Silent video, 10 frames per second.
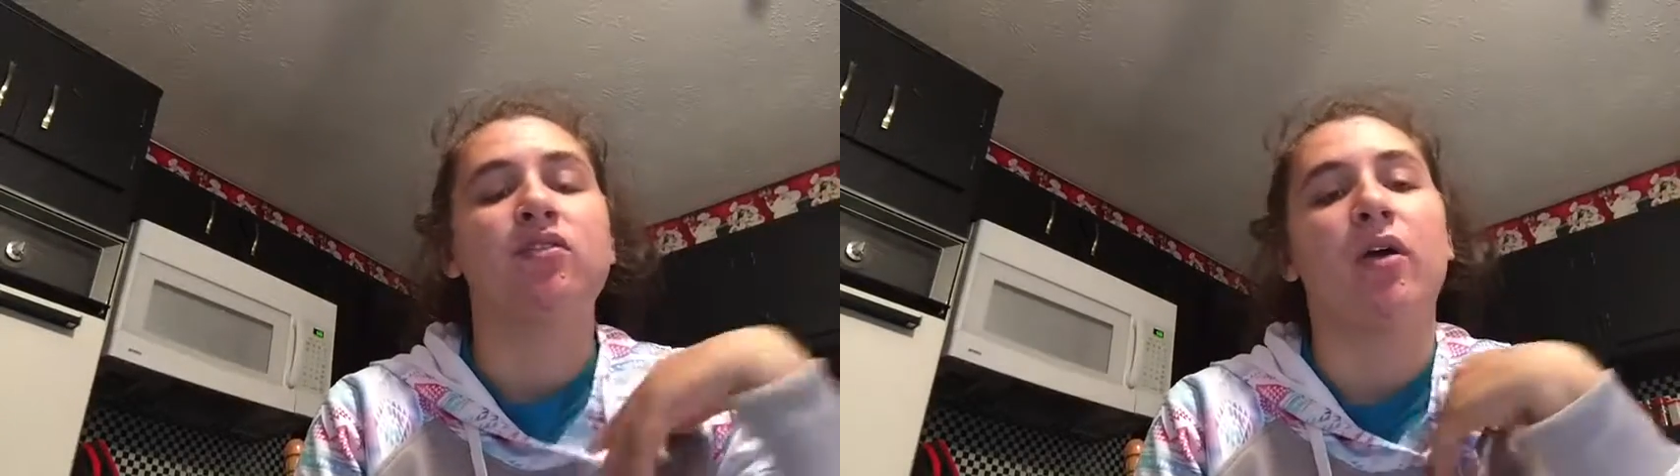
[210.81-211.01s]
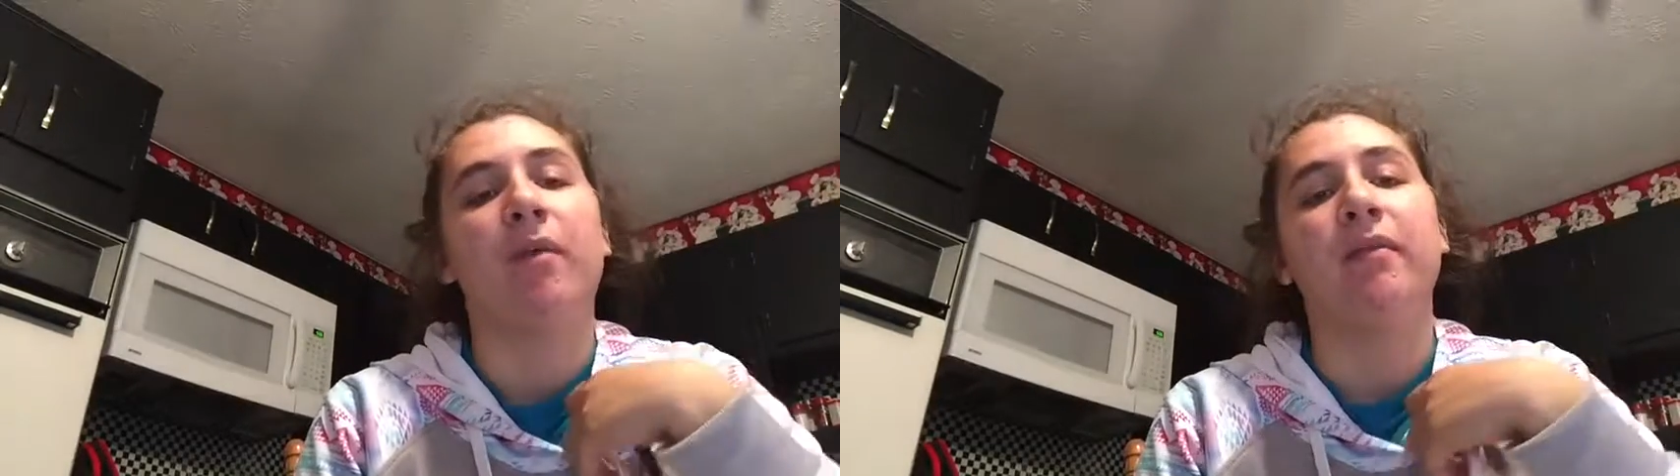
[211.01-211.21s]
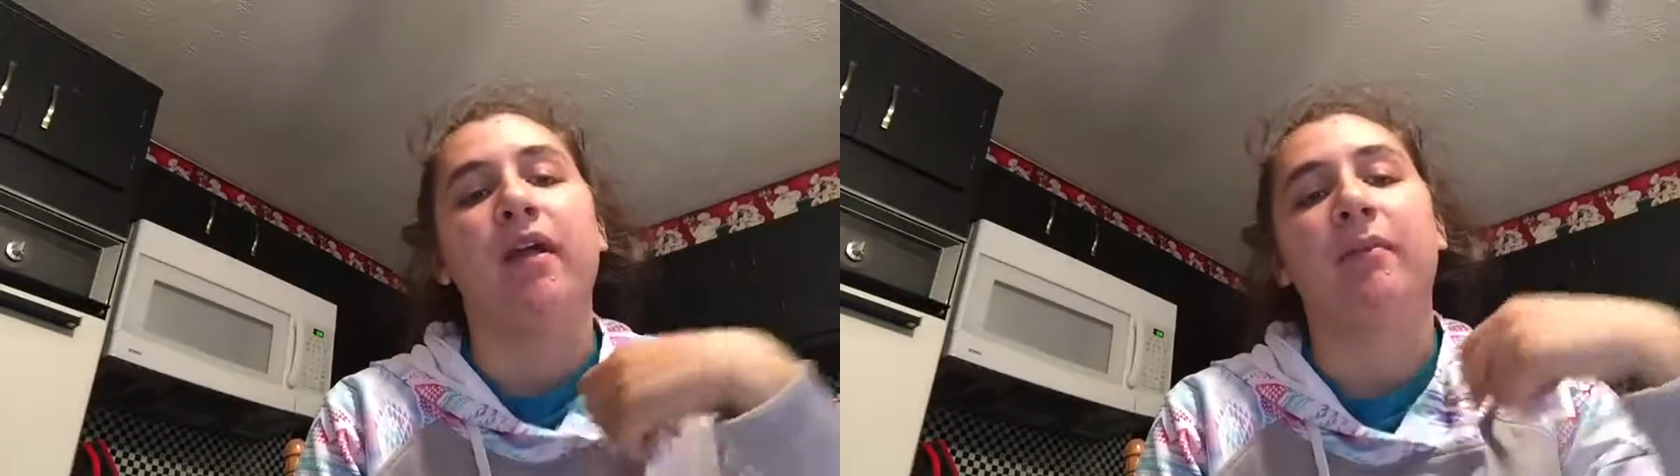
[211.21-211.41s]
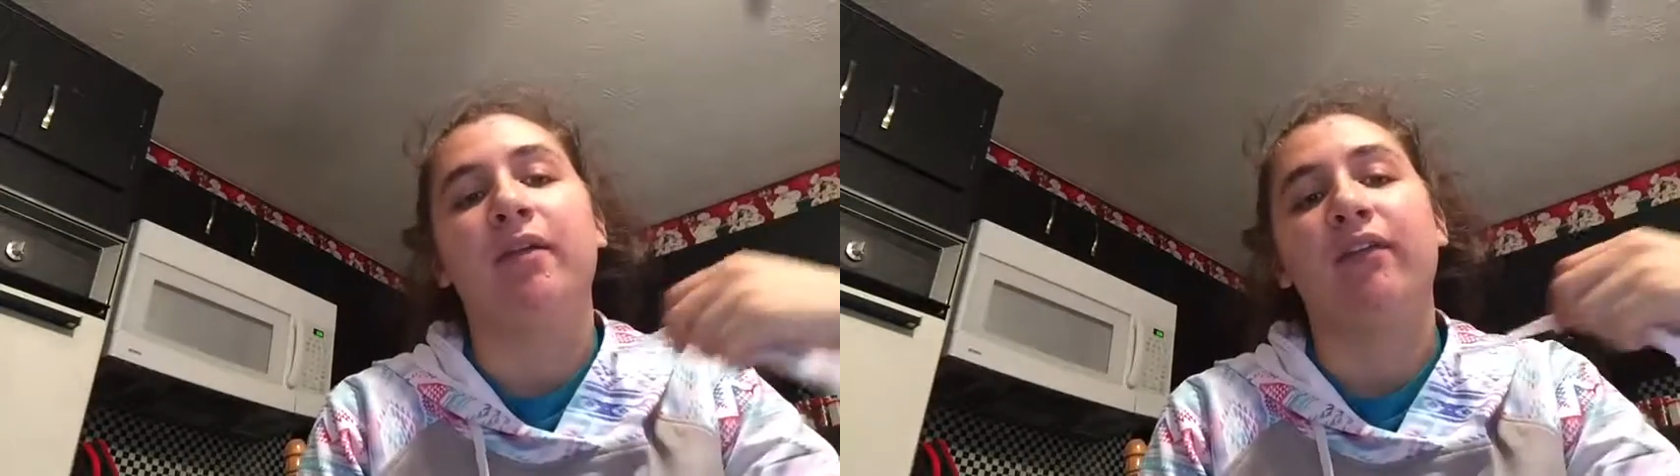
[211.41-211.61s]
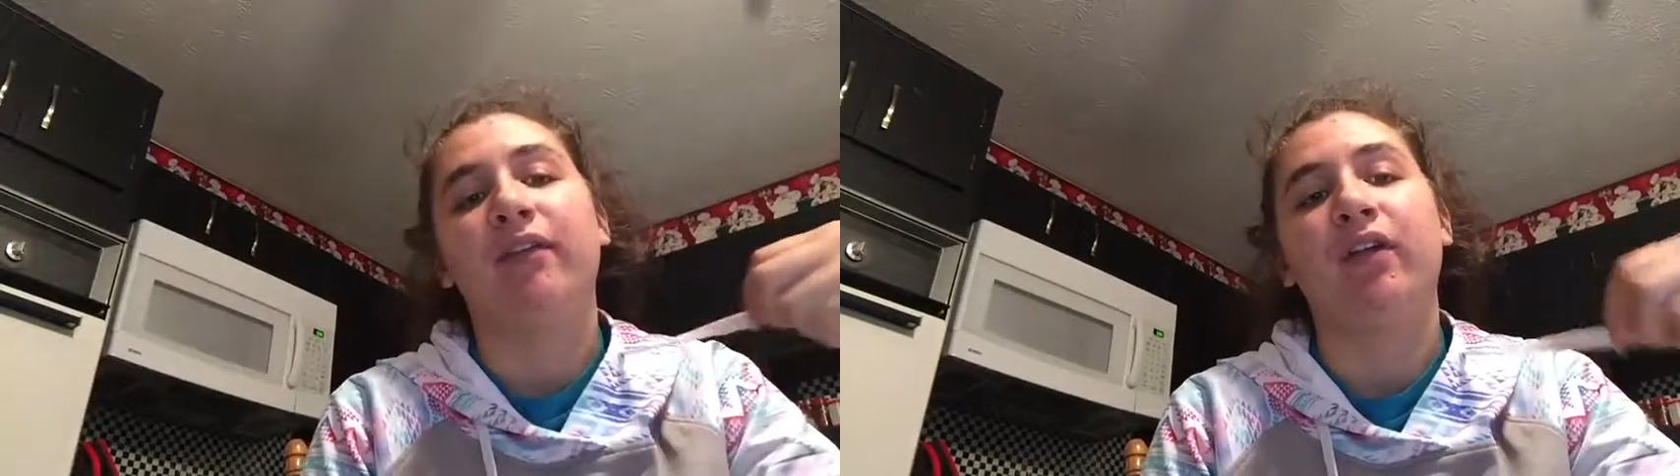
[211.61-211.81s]
so I'm
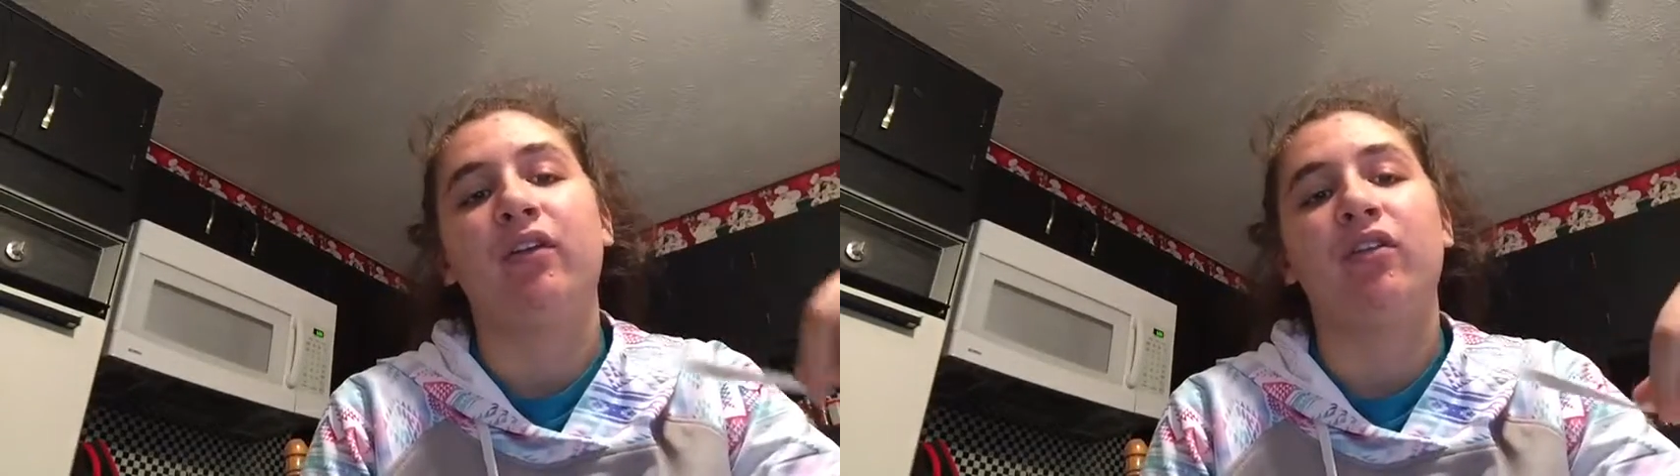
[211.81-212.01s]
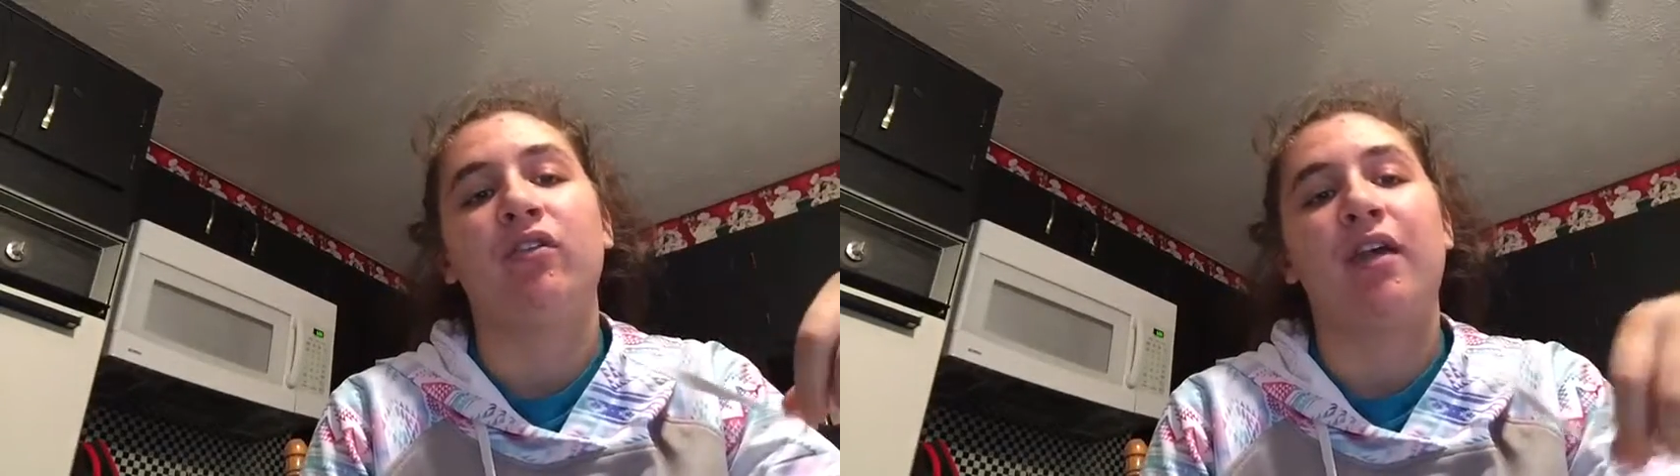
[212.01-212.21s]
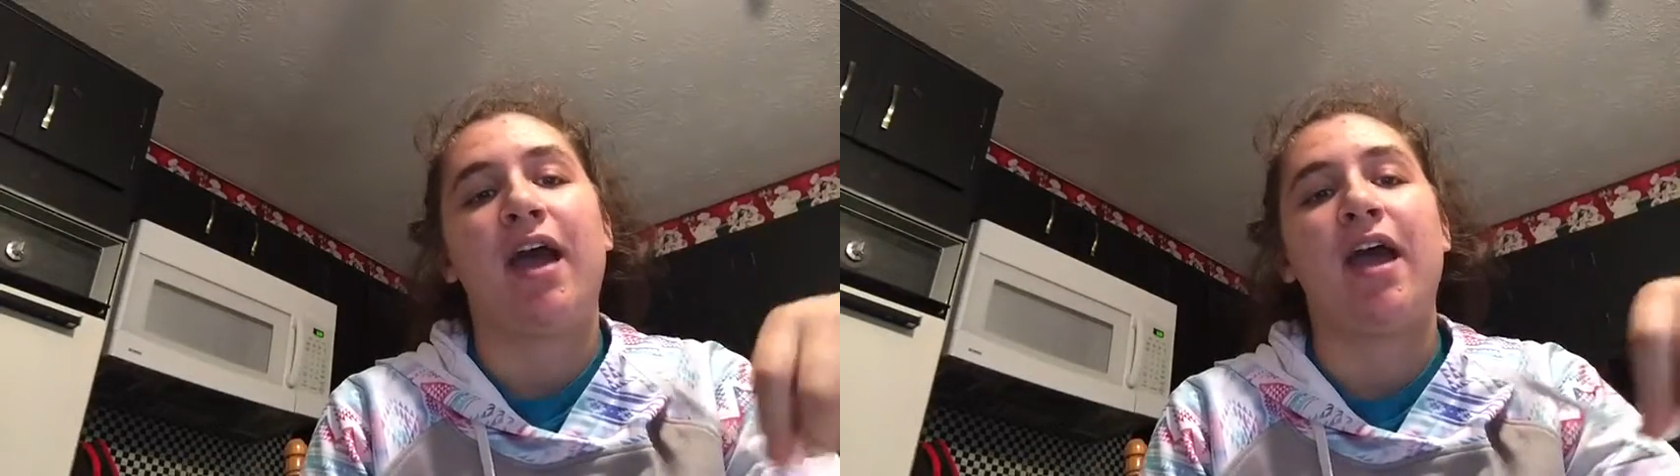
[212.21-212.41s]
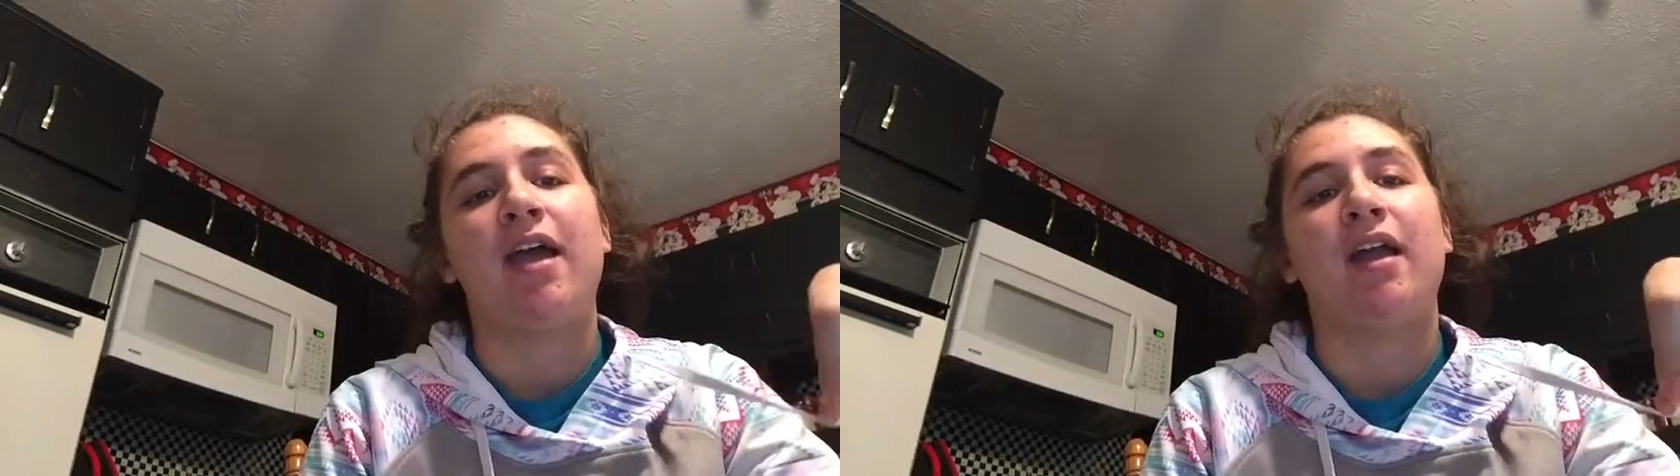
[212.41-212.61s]
definitely gonna do that.